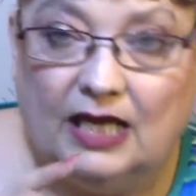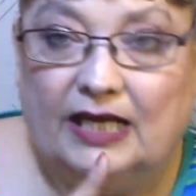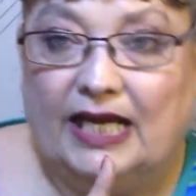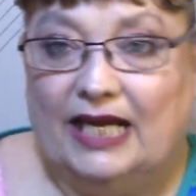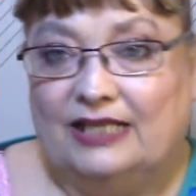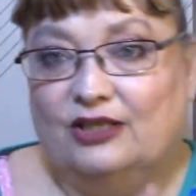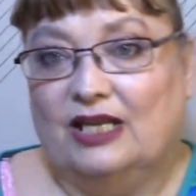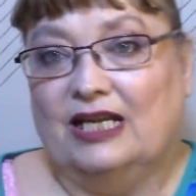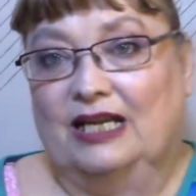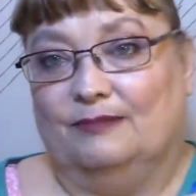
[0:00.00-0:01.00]
And I
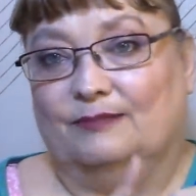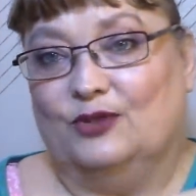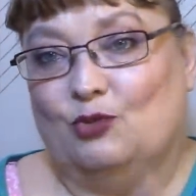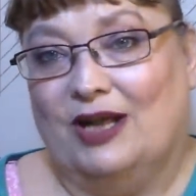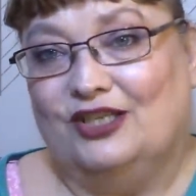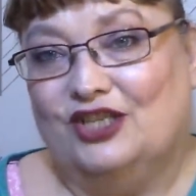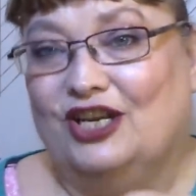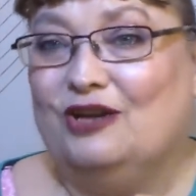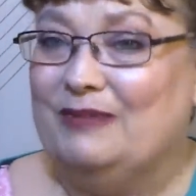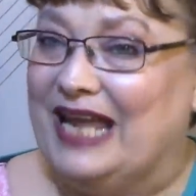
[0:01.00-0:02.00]
um, swatched it
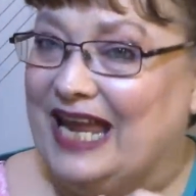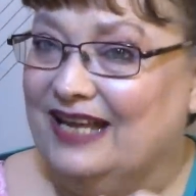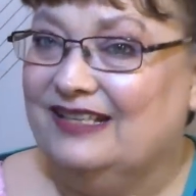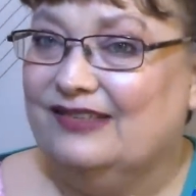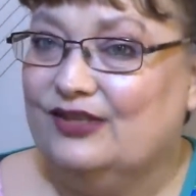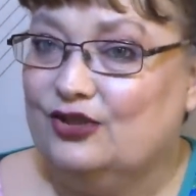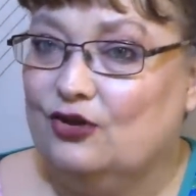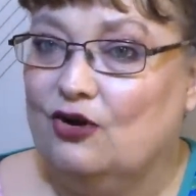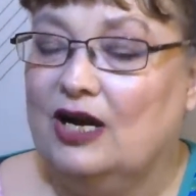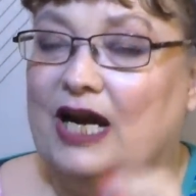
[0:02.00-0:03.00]
on my hand at the
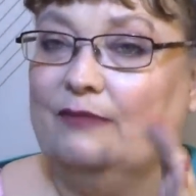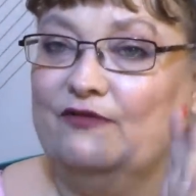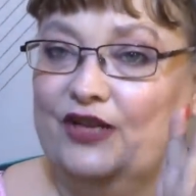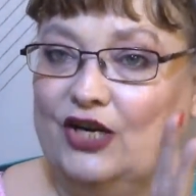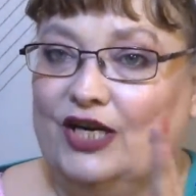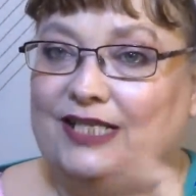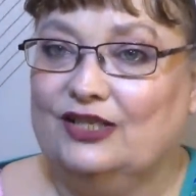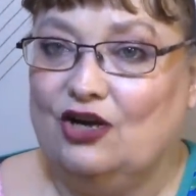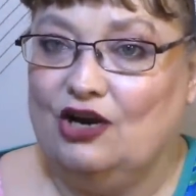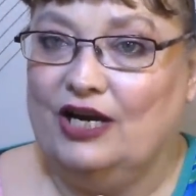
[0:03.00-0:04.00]
store. I'm very
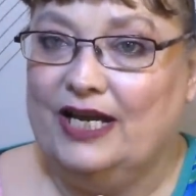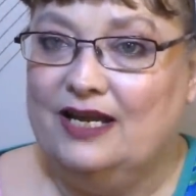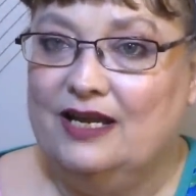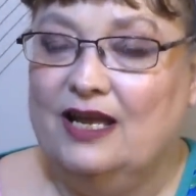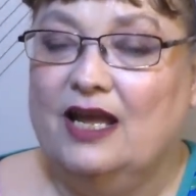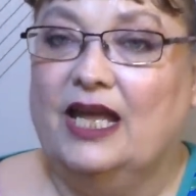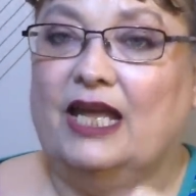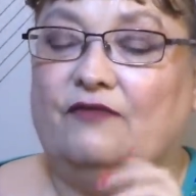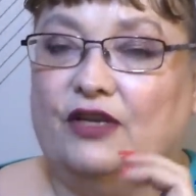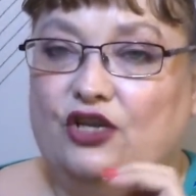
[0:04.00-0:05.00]
sorry.
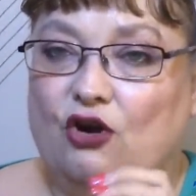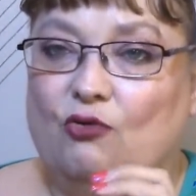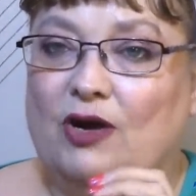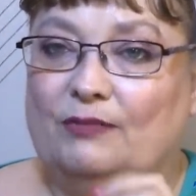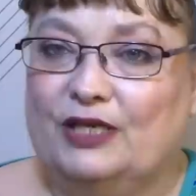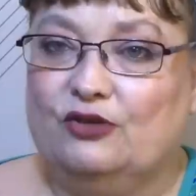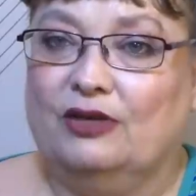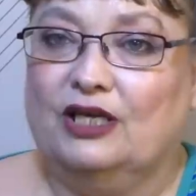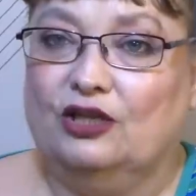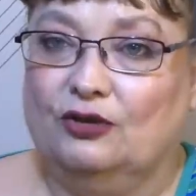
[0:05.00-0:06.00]
If you don't want me to
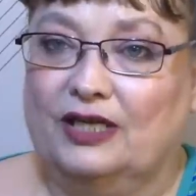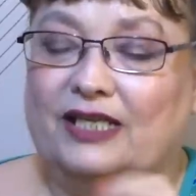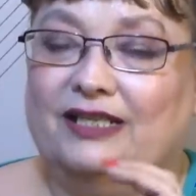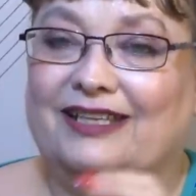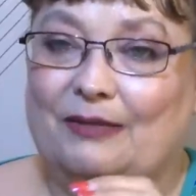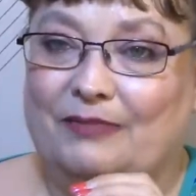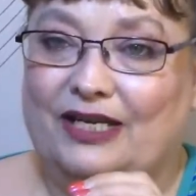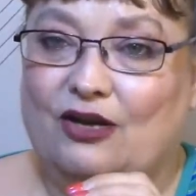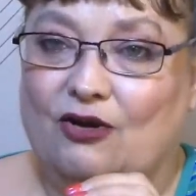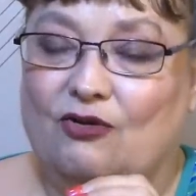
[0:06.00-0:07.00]
include it, let me
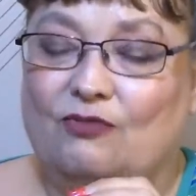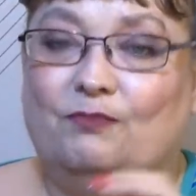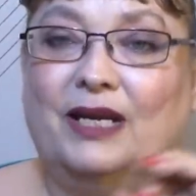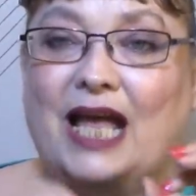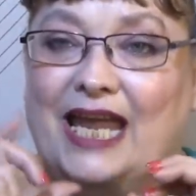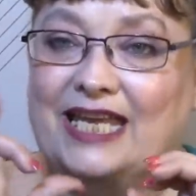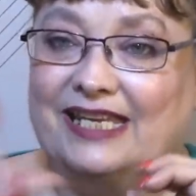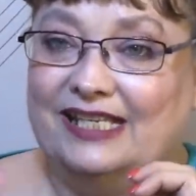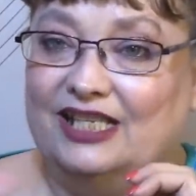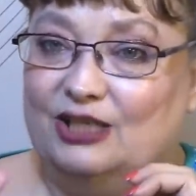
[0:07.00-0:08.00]
know, but I
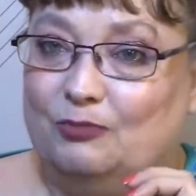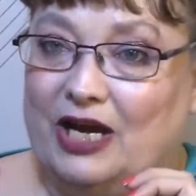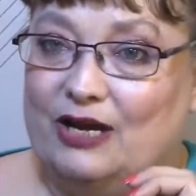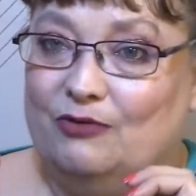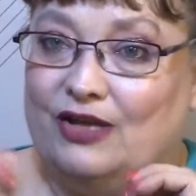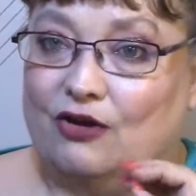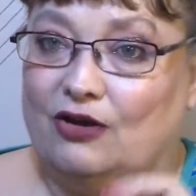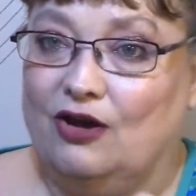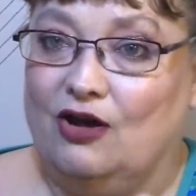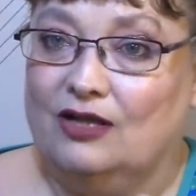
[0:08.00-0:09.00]
did spray it with
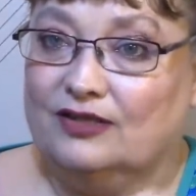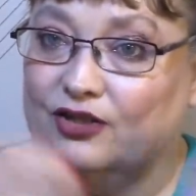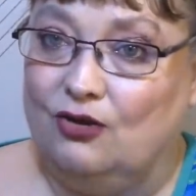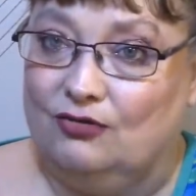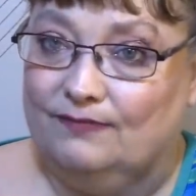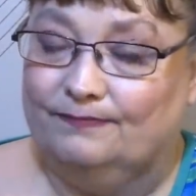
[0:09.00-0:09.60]
alcohol, so...